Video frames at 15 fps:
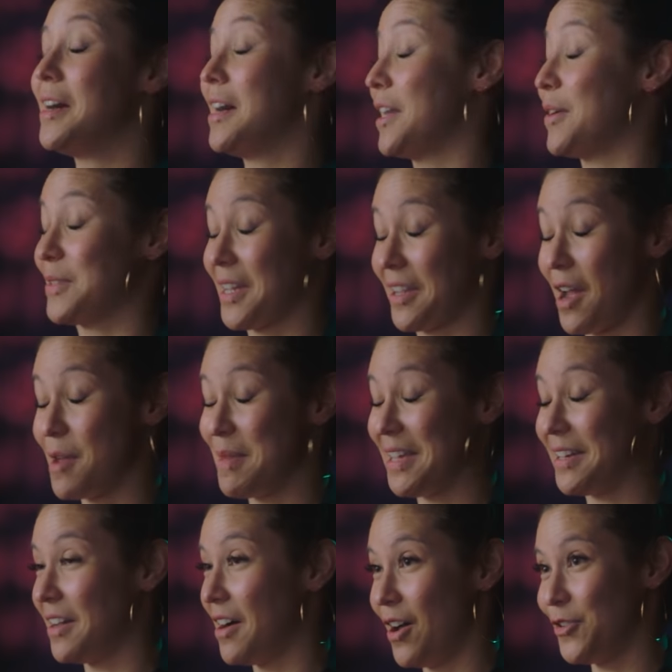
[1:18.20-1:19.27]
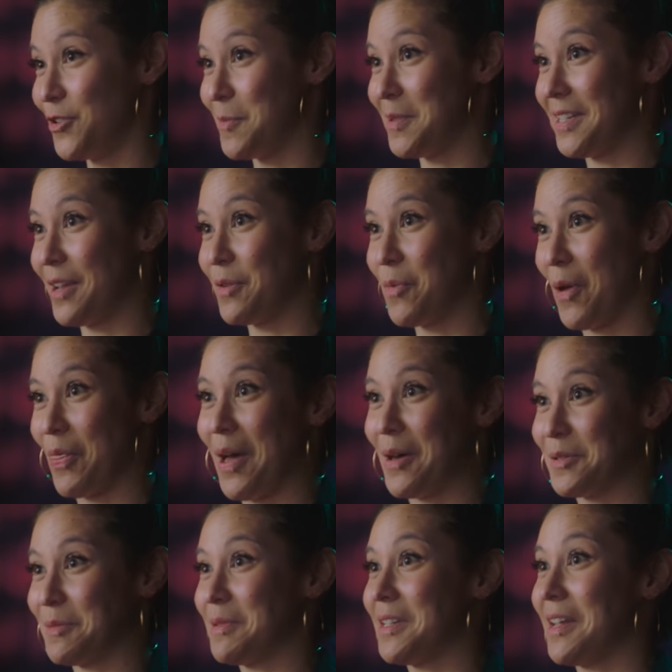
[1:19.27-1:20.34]
And I was like, I'm in, 100%,
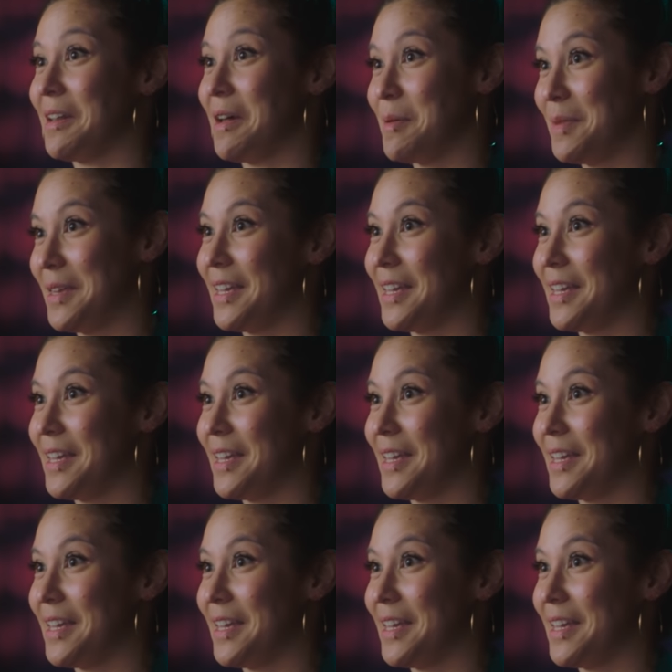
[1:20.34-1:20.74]
1000%, I'm